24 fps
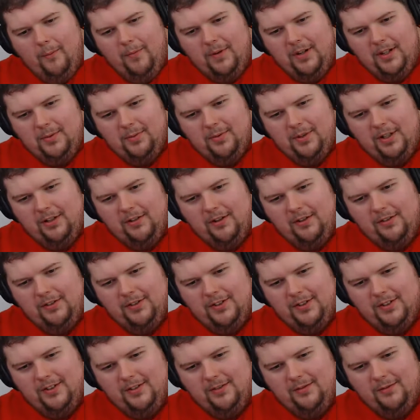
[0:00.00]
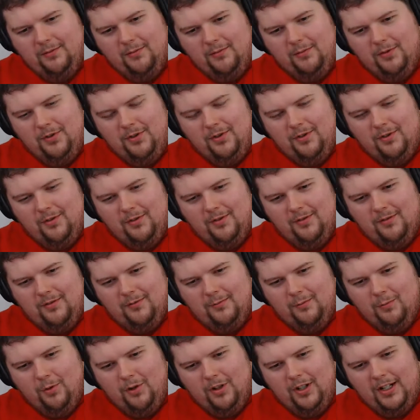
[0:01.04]
He's pretty gross.
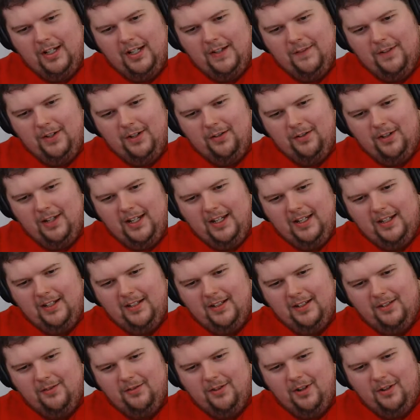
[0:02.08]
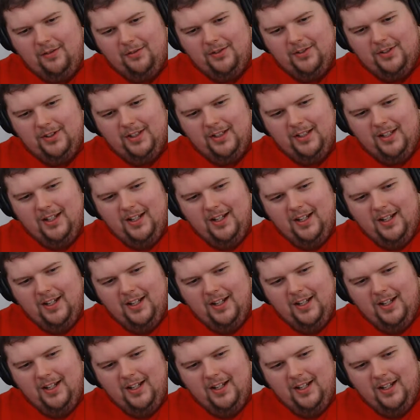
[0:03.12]
Warning if you don't like gross.